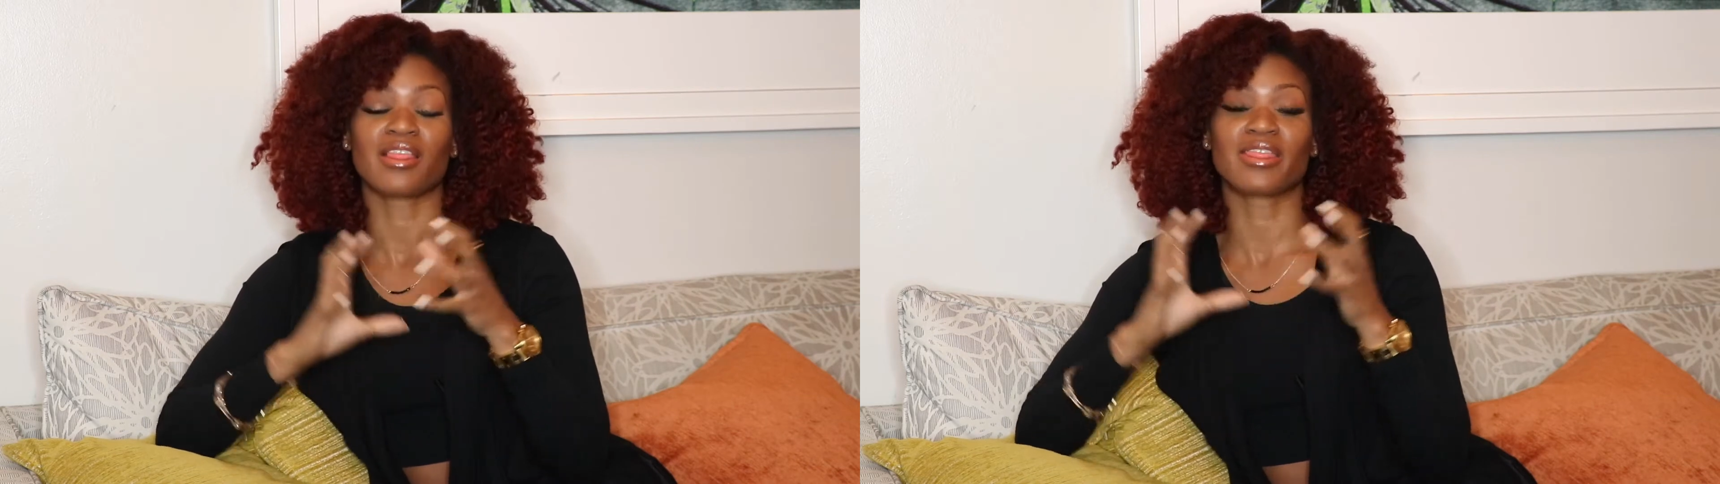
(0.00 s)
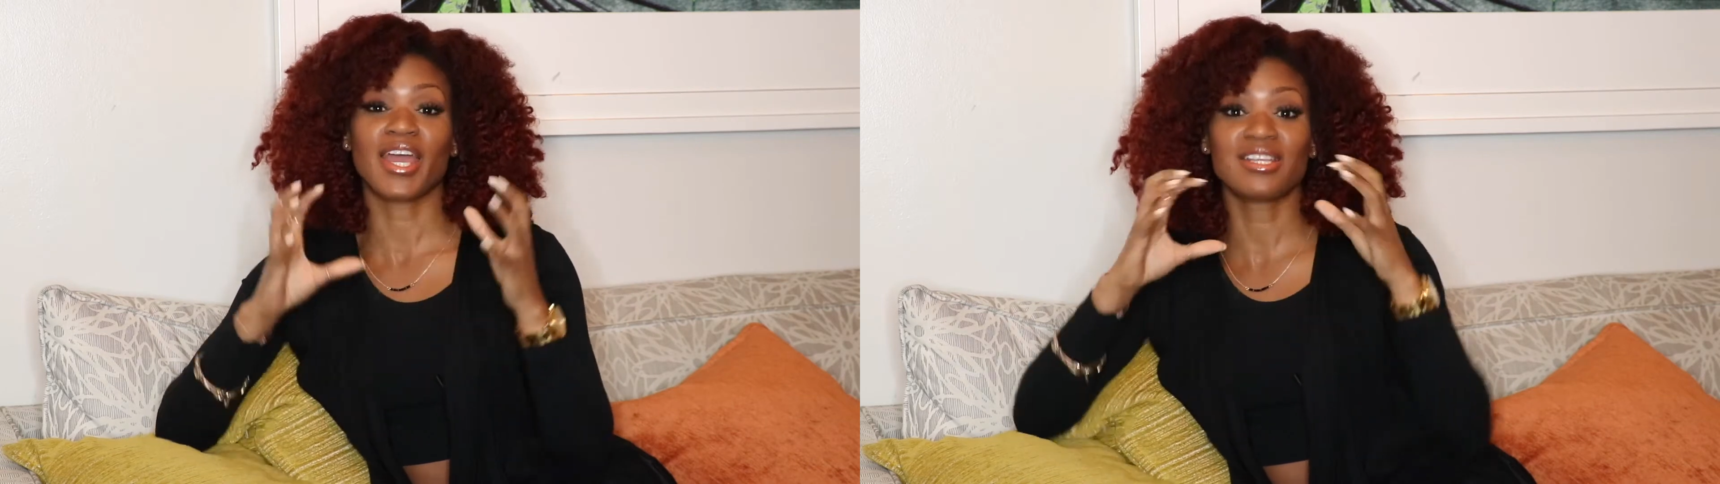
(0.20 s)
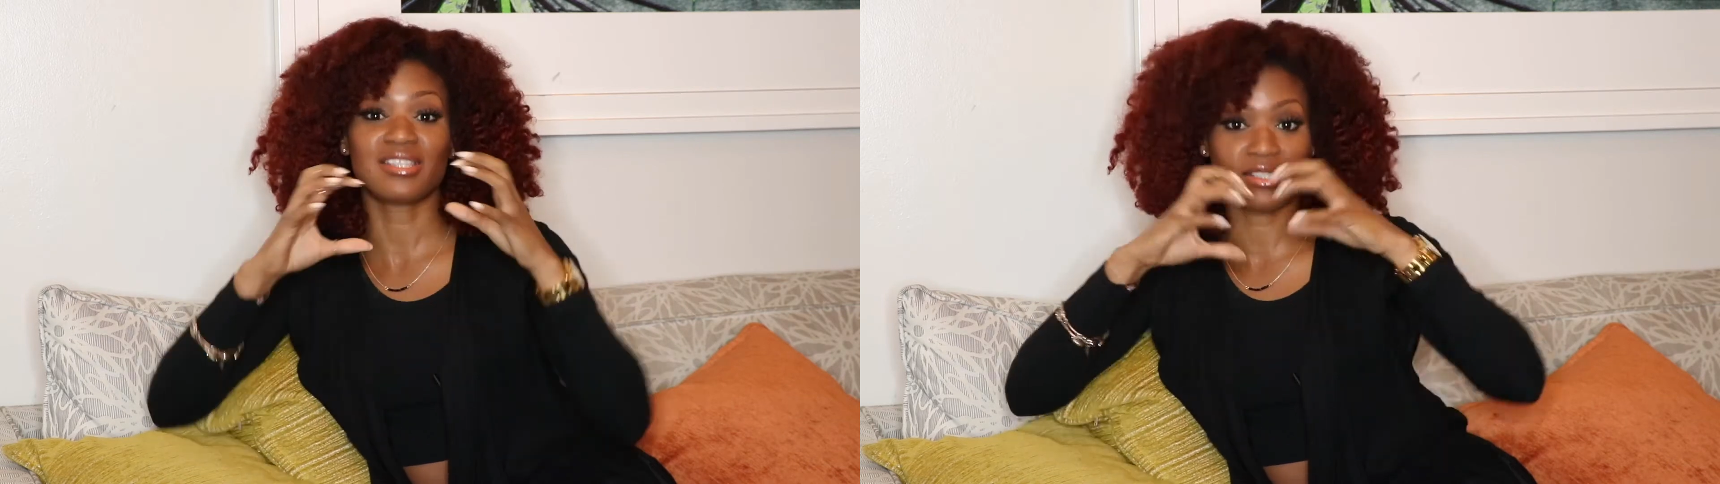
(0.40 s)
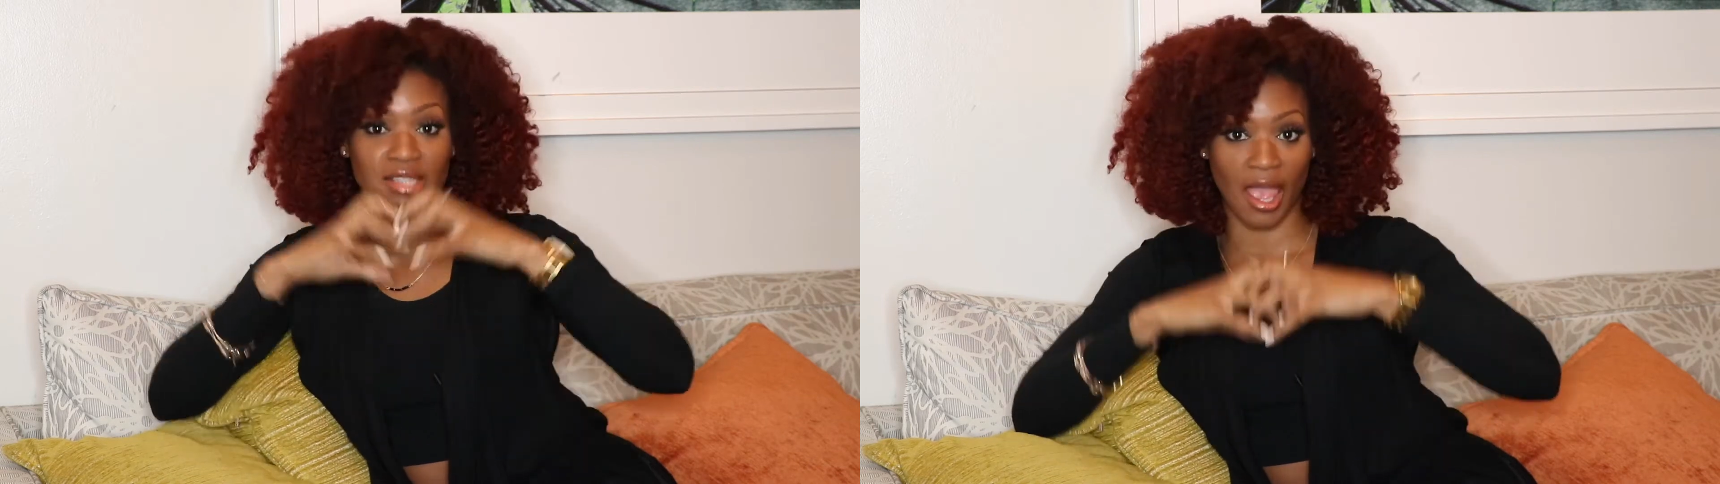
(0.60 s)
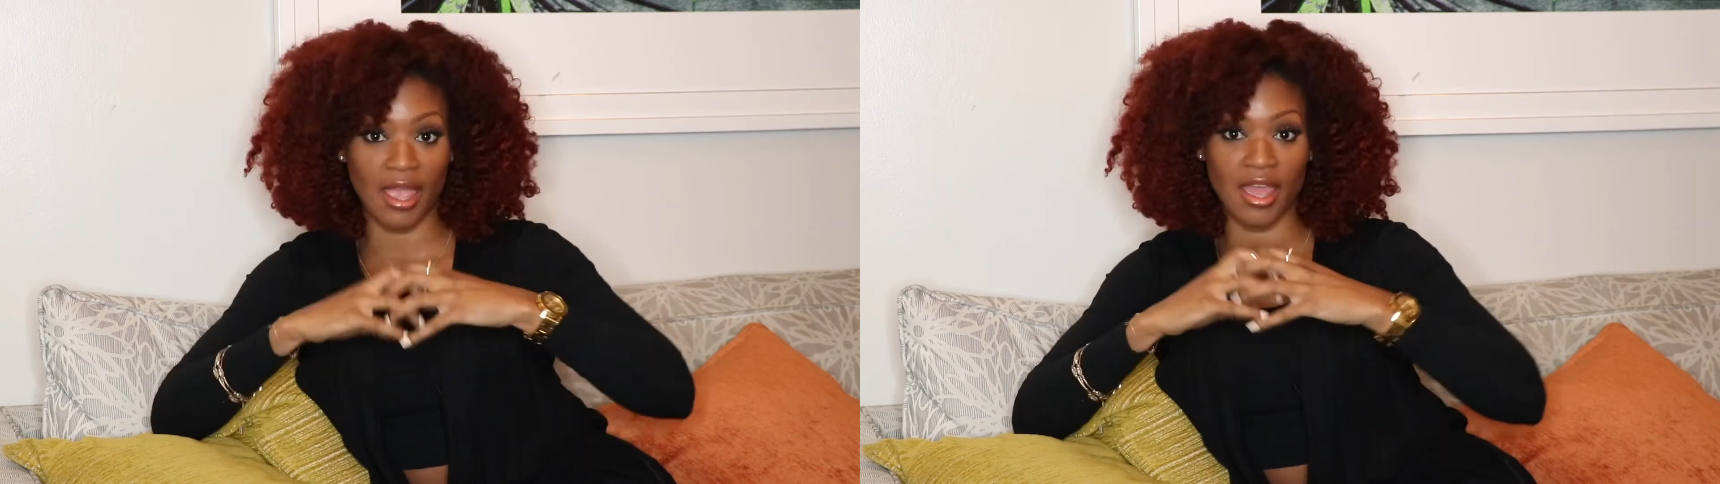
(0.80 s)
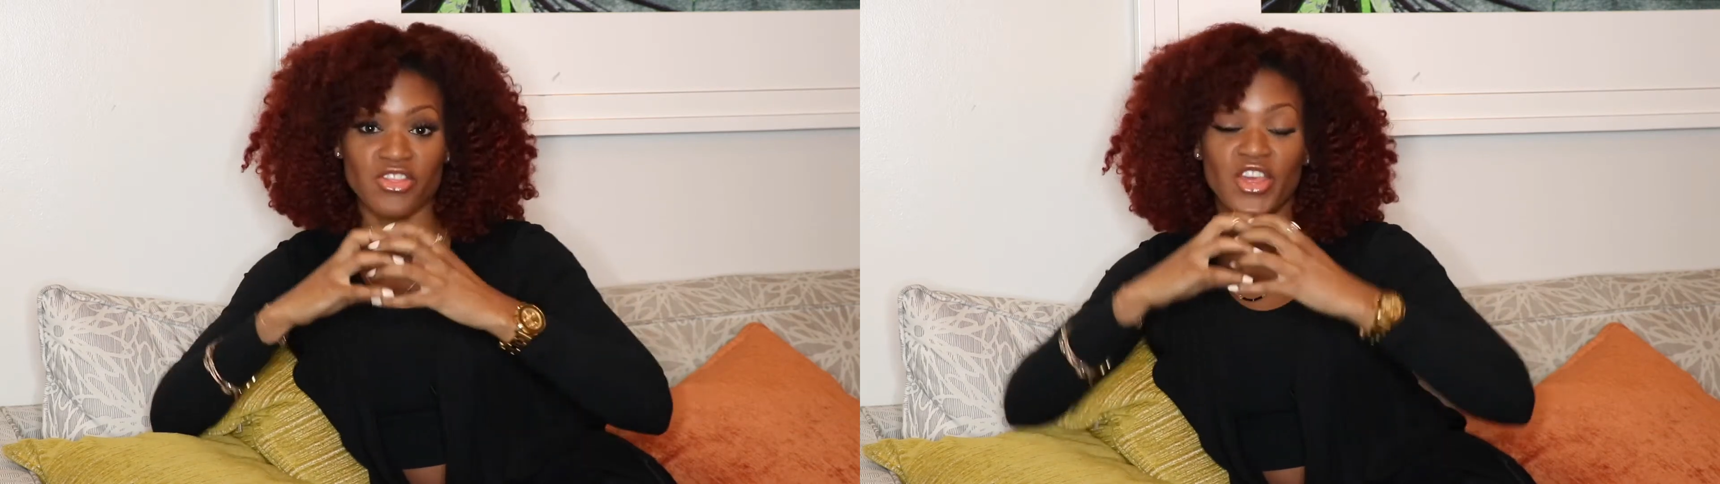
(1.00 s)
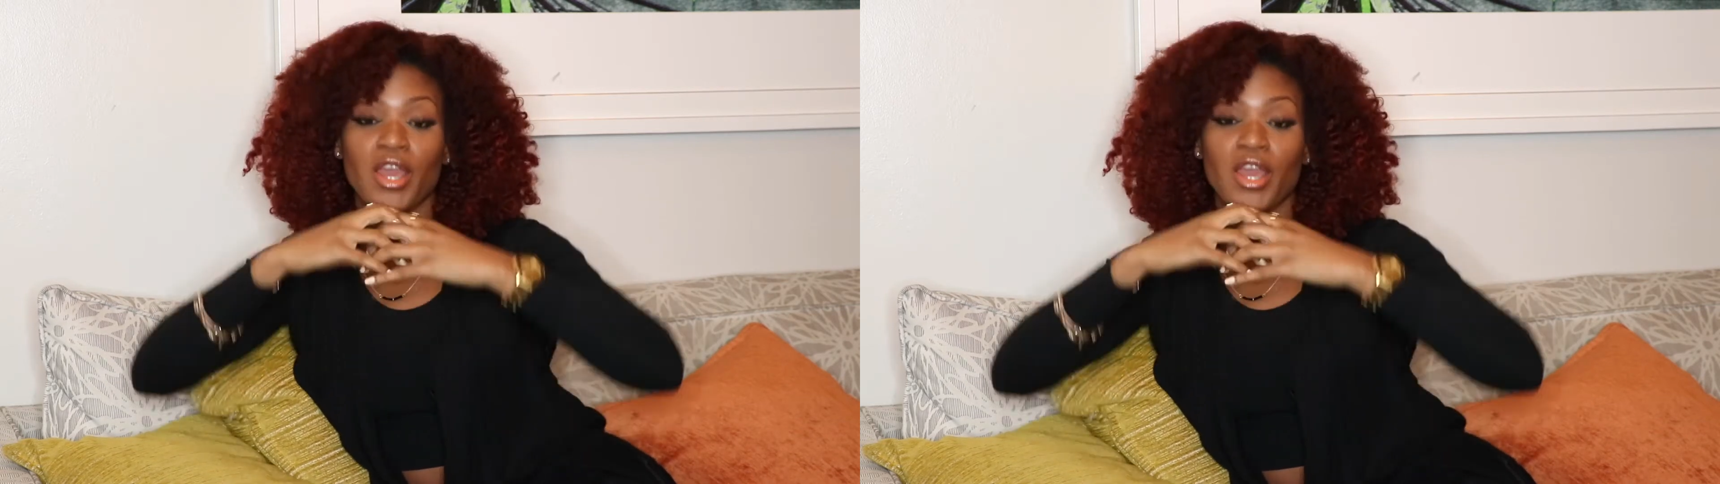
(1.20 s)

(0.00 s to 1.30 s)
they stay and they